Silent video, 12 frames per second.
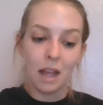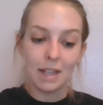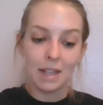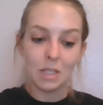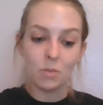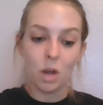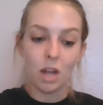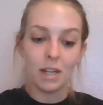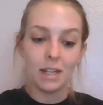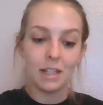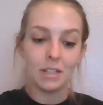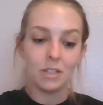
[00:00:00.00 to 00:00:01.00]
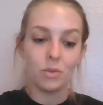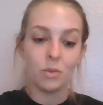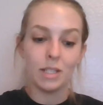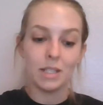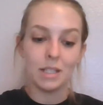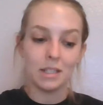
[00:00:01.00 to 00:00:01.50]
I swatted and
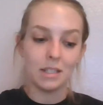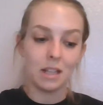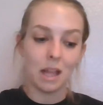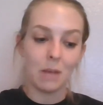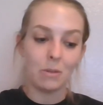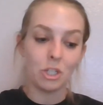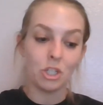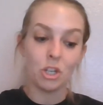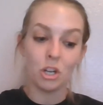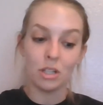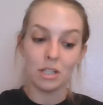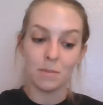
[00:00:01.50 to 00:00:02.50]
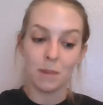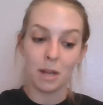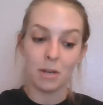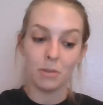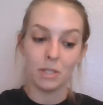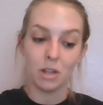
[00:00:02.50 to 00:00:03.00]
twisted till I was sure the
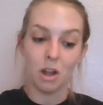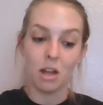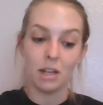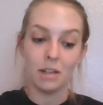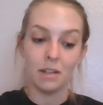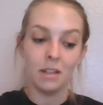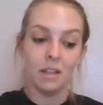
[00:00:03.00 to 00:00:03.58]
spider was gone.